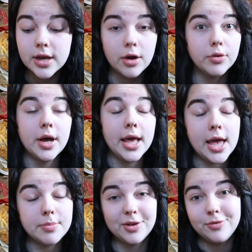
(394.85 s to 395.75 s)
Oh, I
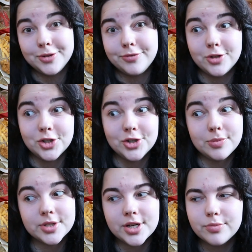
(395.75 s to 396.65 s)
had my first fish and
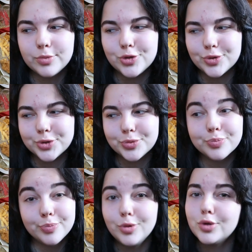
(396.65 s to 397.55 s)
chips there, which was,
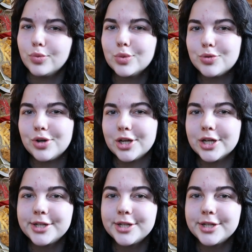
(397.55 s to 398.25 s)
well, was really